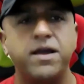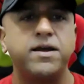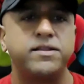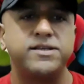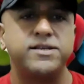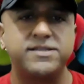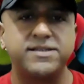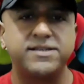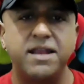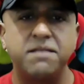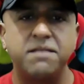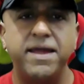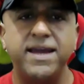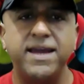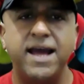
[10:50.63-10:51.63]
This can
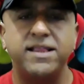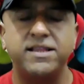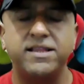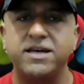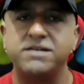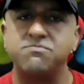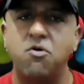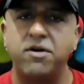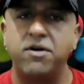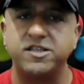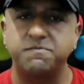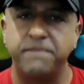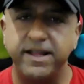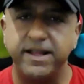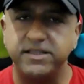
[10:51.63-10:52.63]
make healthcare more
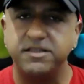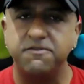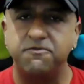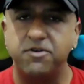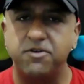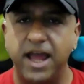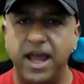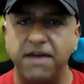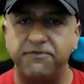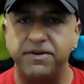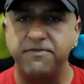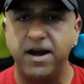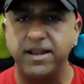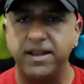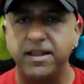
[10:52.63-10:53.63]
expensive for
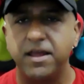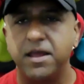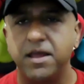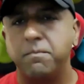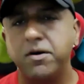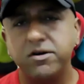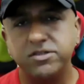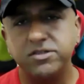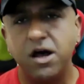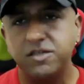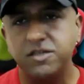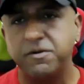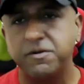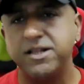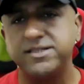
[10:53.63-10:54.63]
everyone because
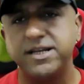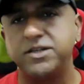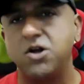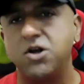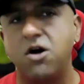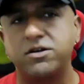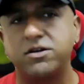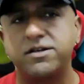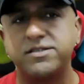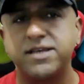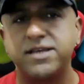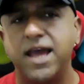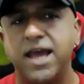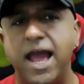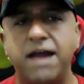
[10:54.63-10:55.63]
hospitals and
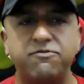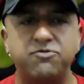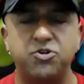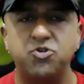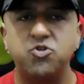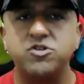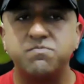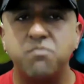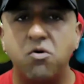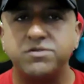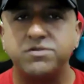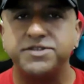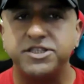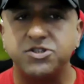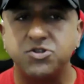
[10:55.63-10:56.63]
doctors have to use more
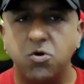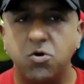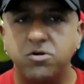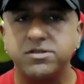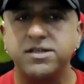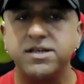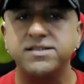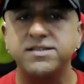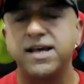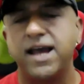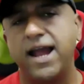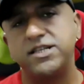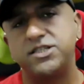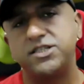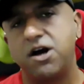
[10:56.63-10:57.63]
resources
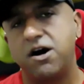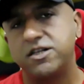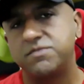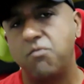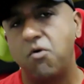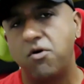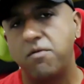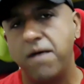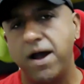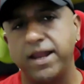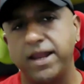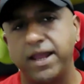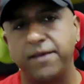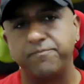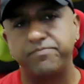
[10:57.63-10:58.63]
and charge more
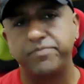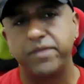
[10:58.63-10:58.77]
money.